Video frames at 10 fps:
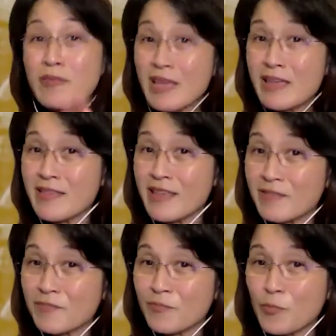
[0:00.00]
think
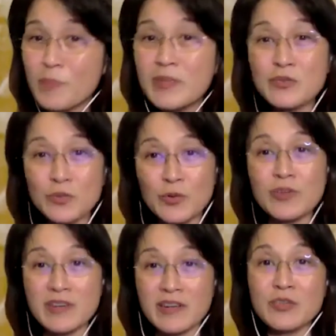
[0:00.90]
that women's
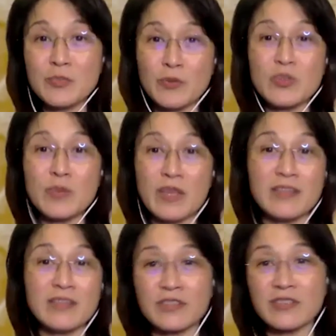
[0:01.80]
roles are supposed to be
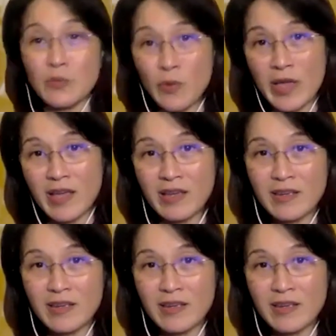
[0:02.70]
in a certain way.